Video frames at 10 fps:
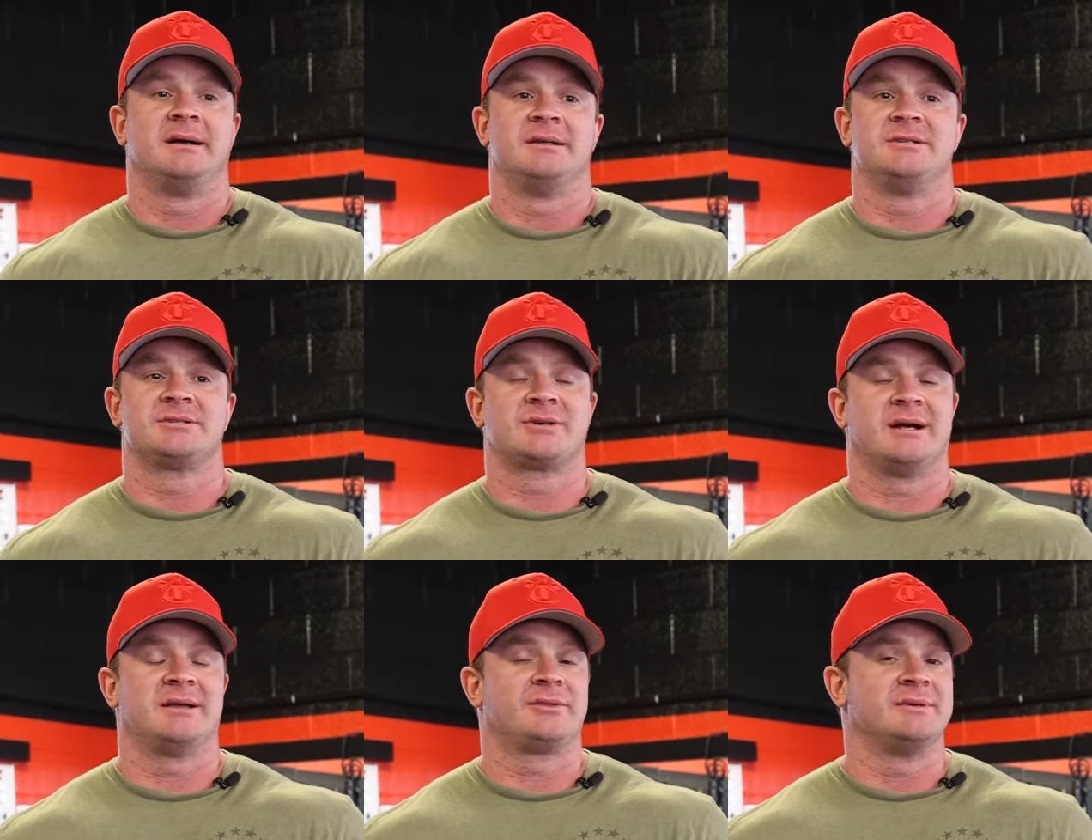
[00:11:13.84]
just
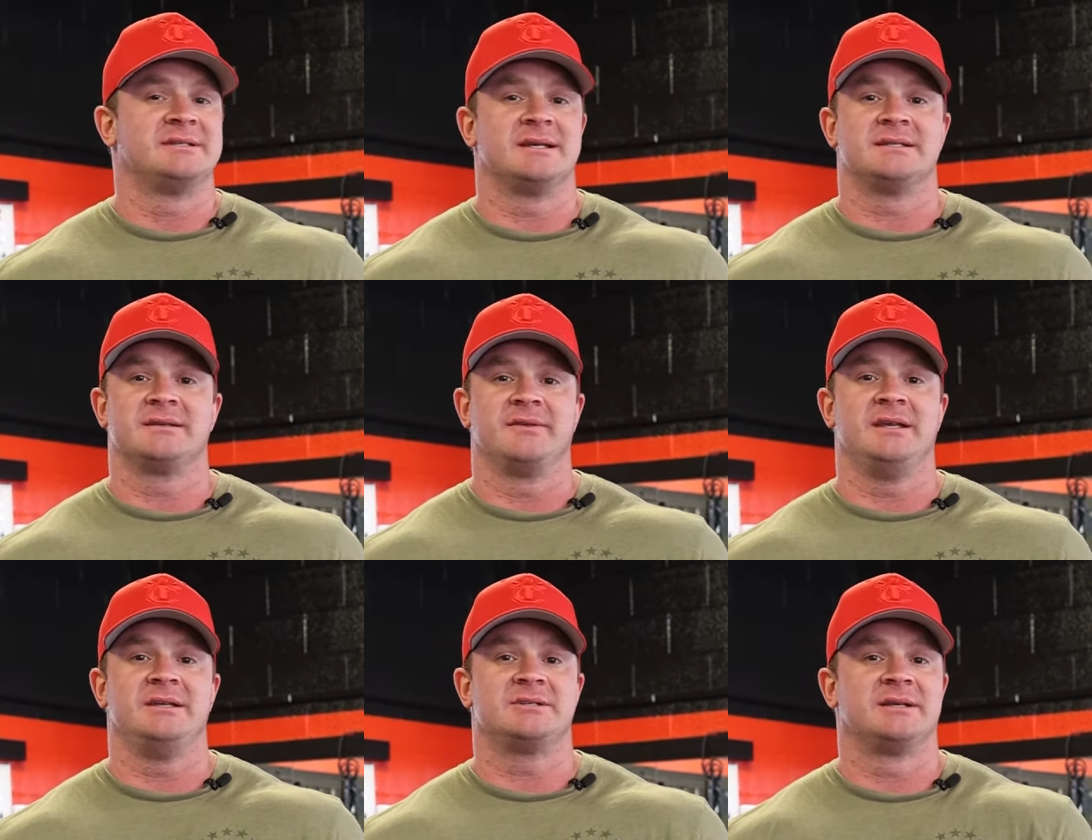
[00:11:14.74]
try 3 sets,
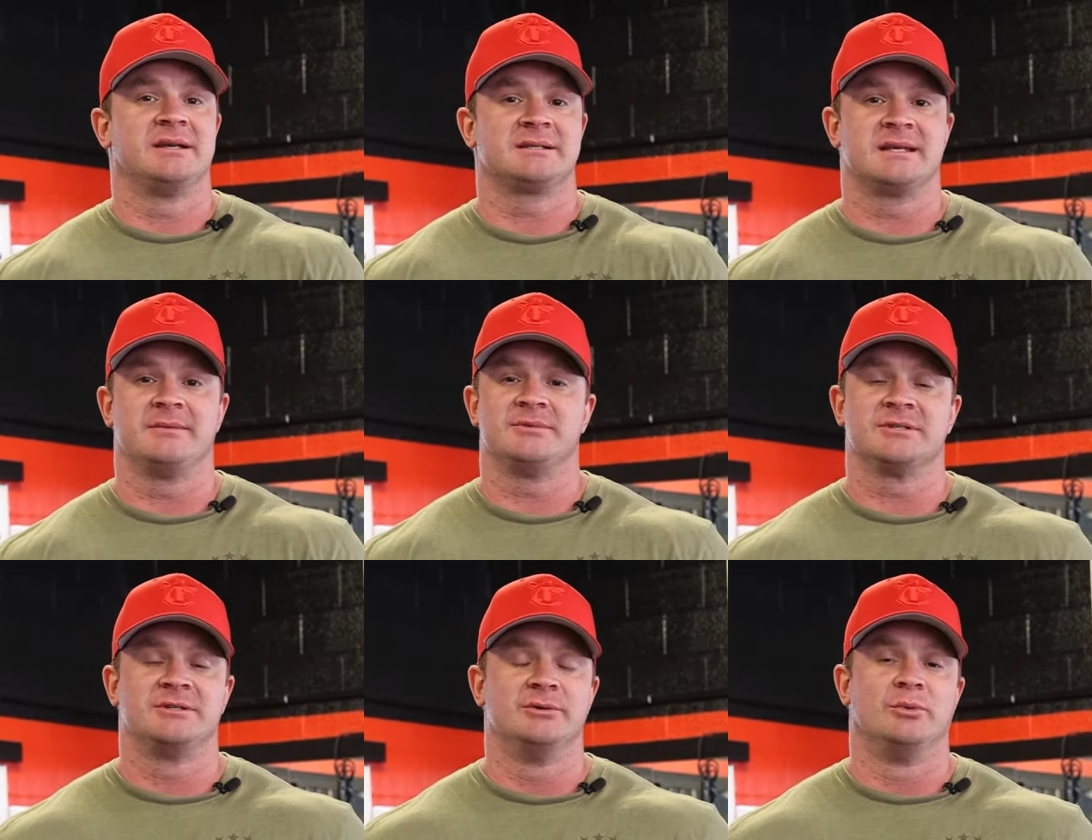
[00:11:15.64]
except
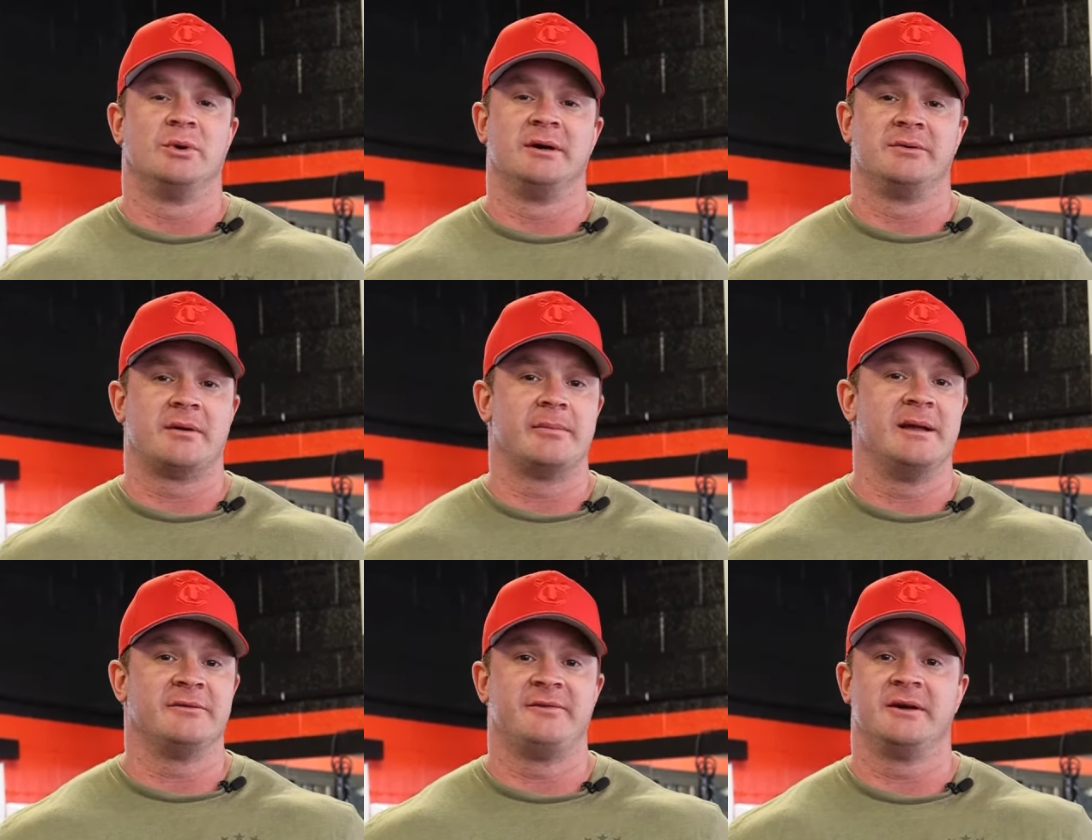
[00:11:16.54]
just do 1 rubber
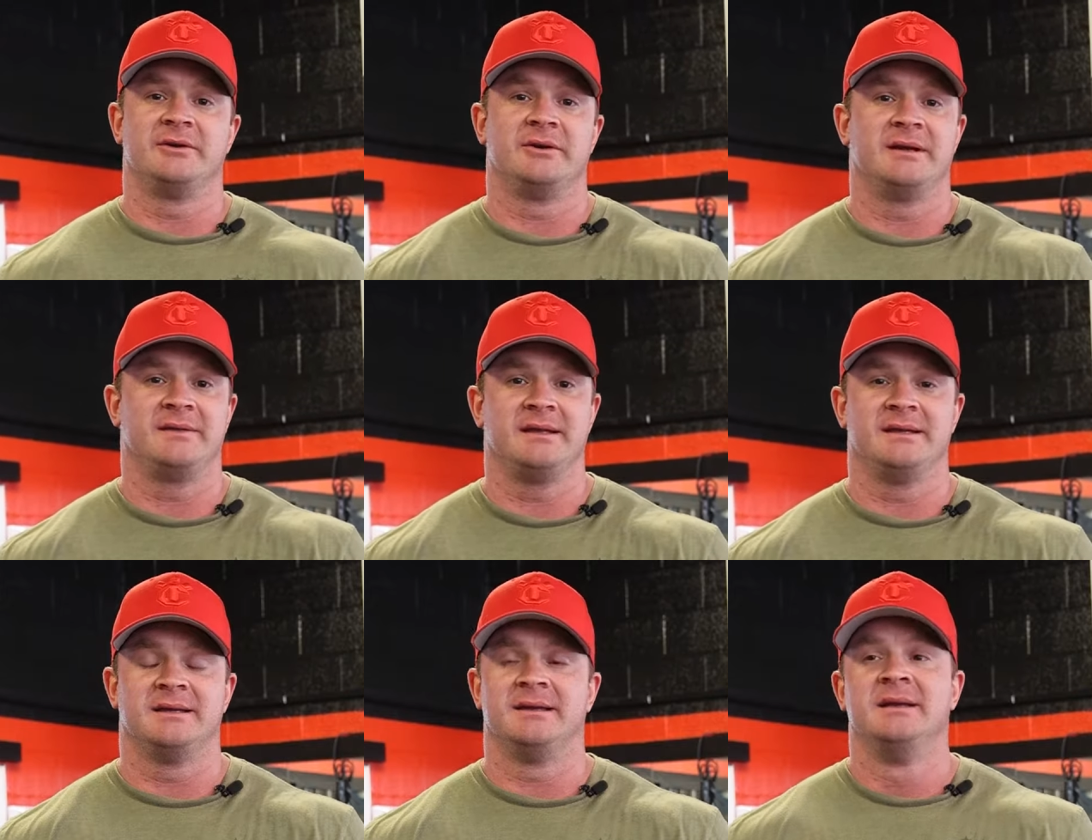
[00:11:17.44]
band failure at the
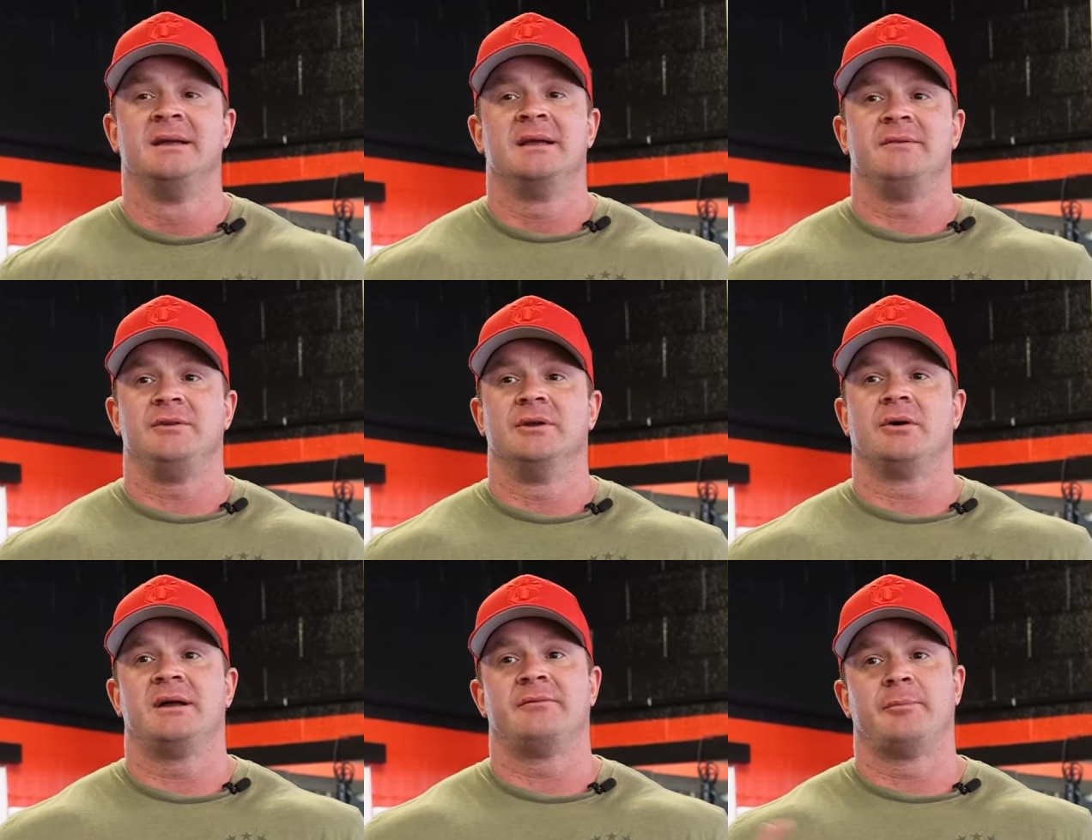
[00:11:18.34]
end. If you
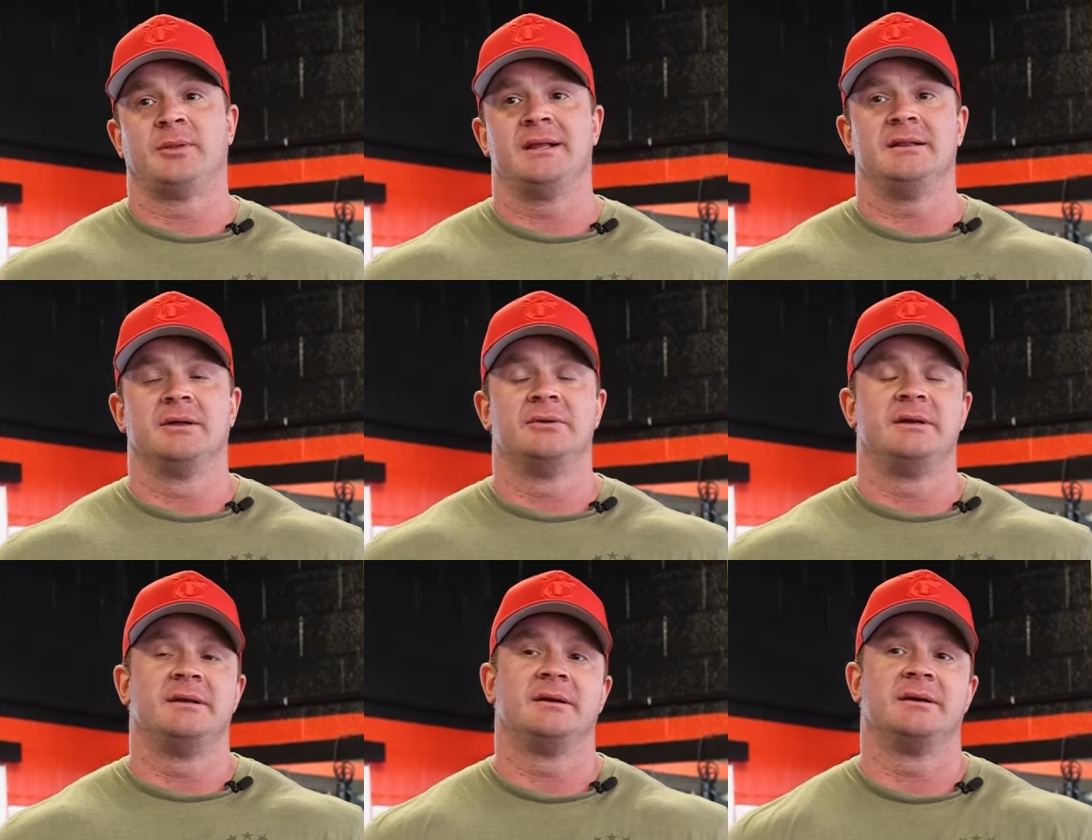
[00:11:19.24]
don't have a plate
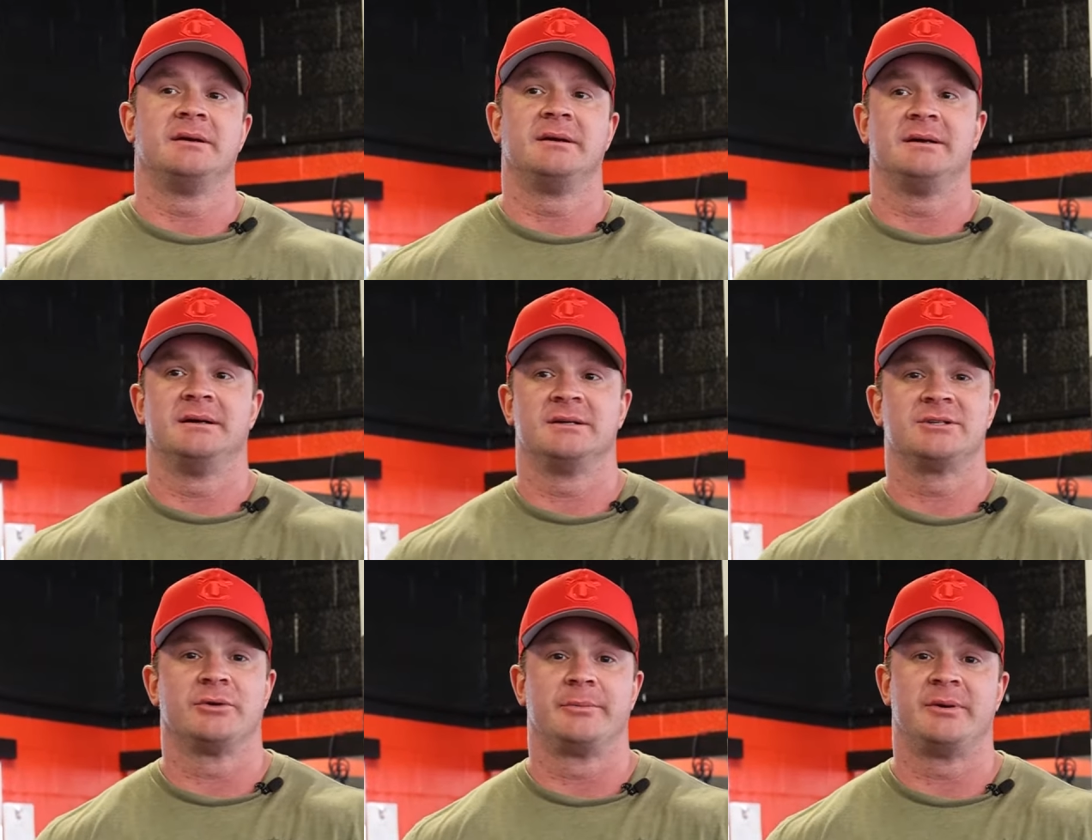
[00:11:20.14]
loaded
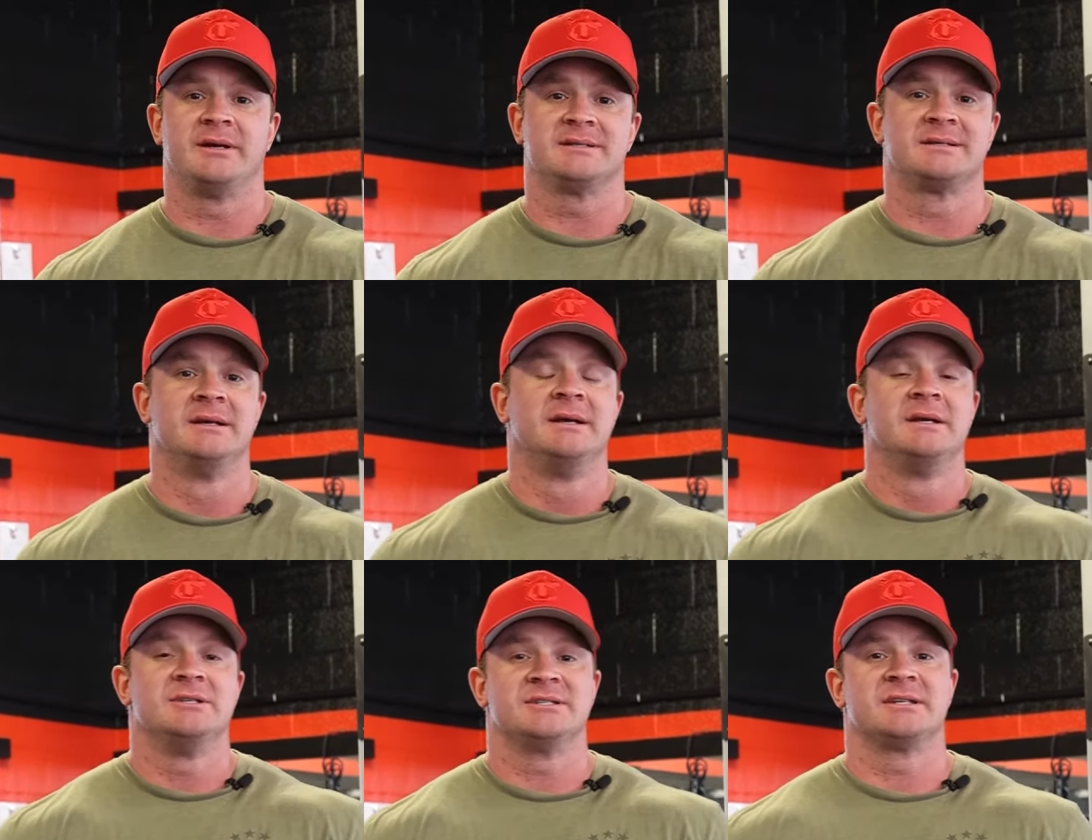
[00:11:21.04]
shoulder press,
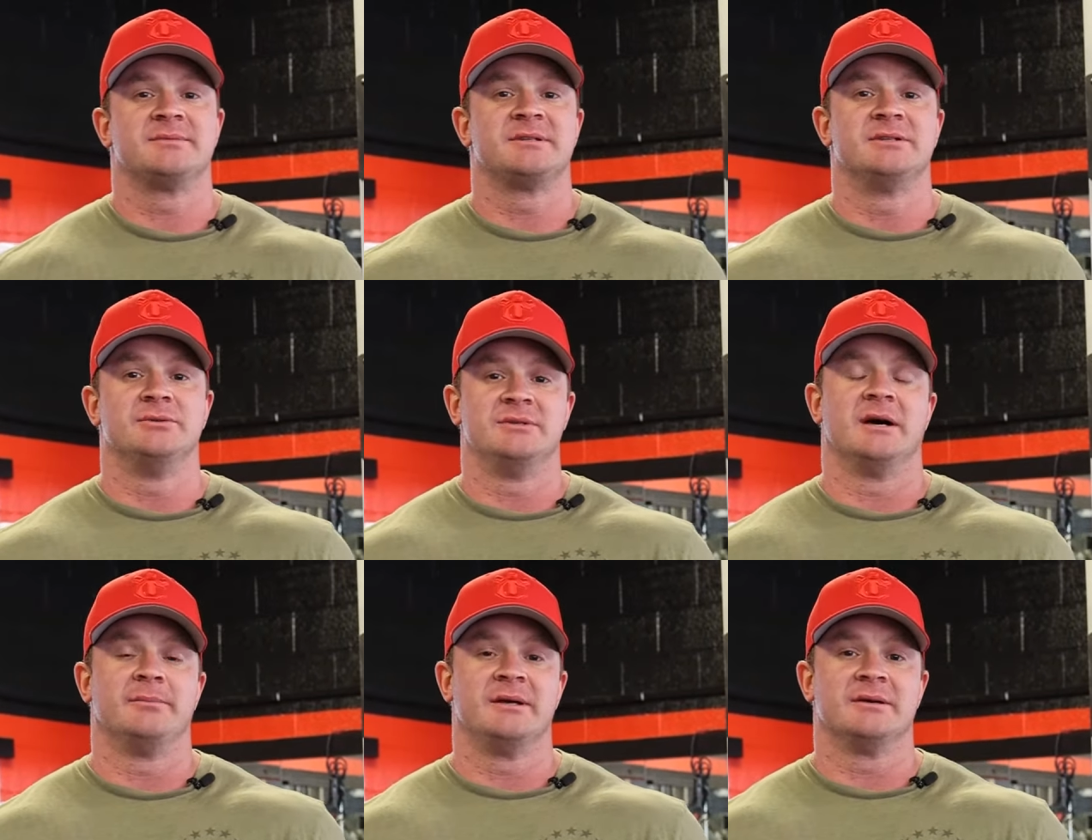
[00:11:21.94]
just substitute
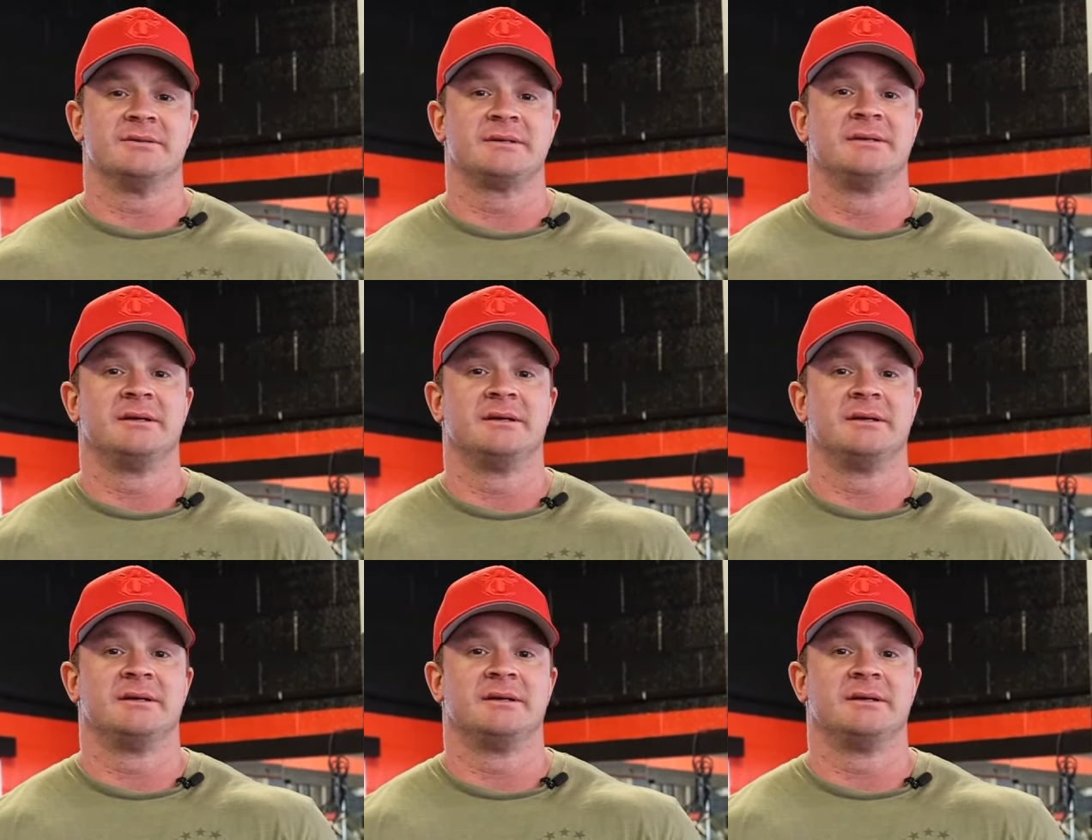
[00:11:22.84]
dumbbells